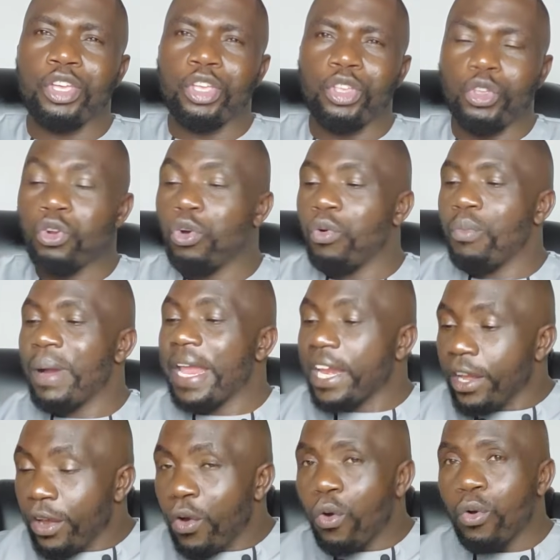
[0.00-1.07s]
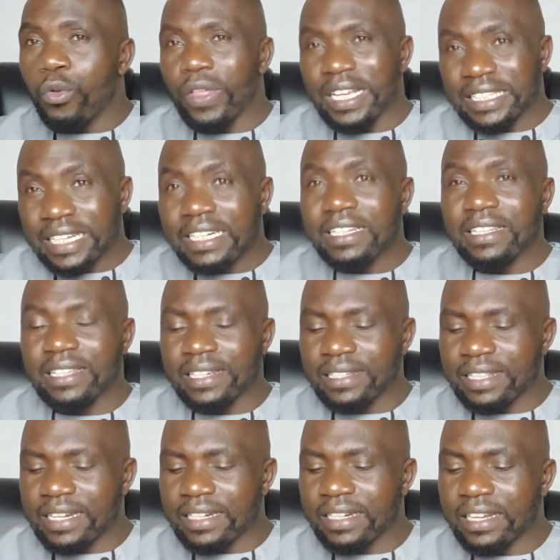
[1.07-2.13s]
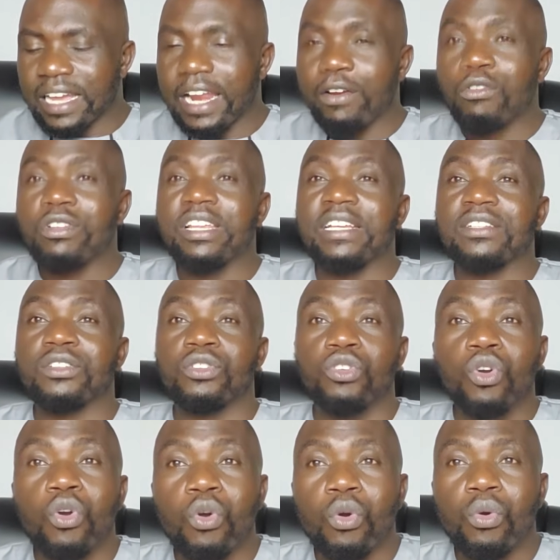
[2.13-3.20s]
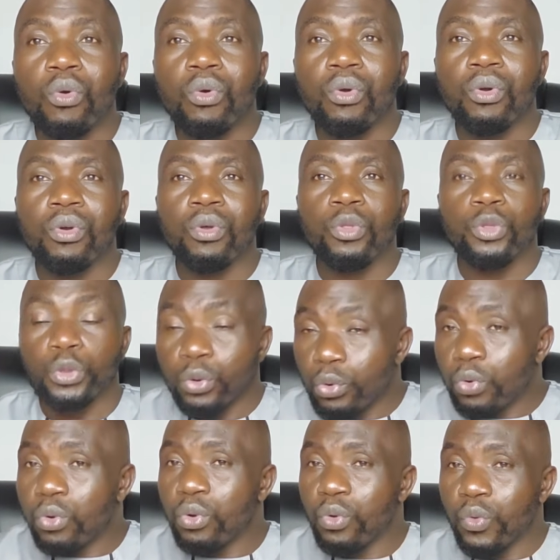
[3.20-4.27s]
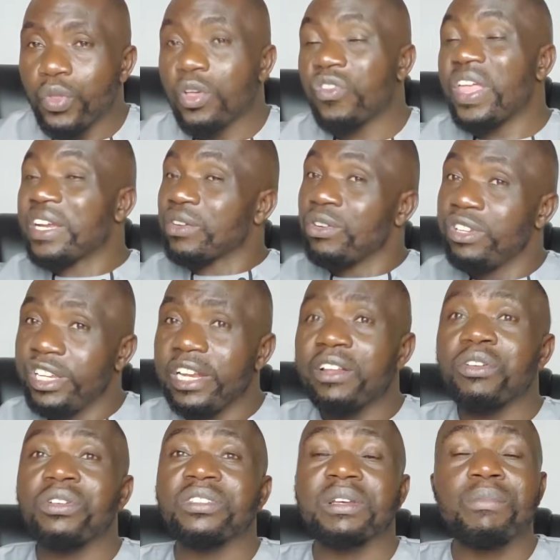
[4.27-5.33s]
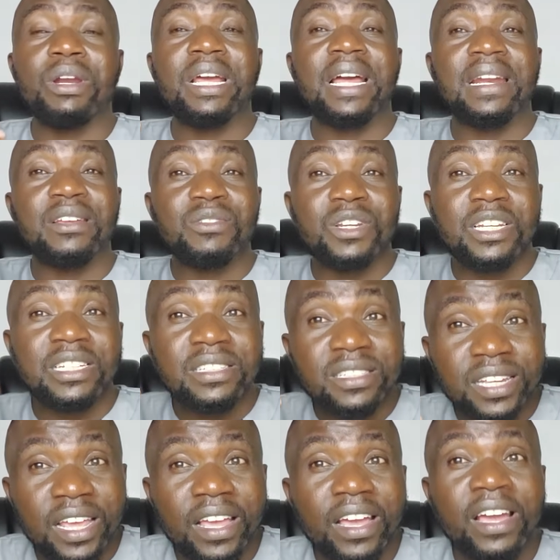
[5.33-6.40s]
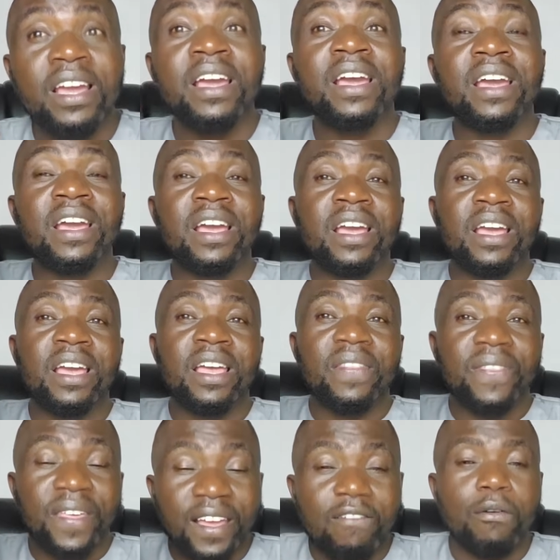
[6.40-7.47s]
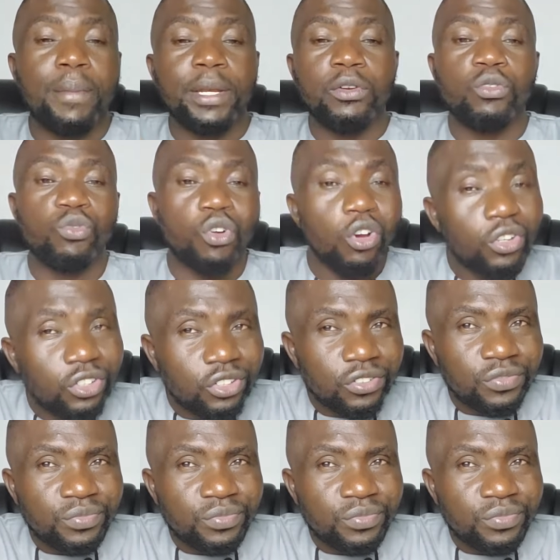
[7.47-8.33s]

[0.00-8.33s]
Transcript: You know, by law, there are certain things that cannot just go through without the Attorney General. Someone can actually take the government to court.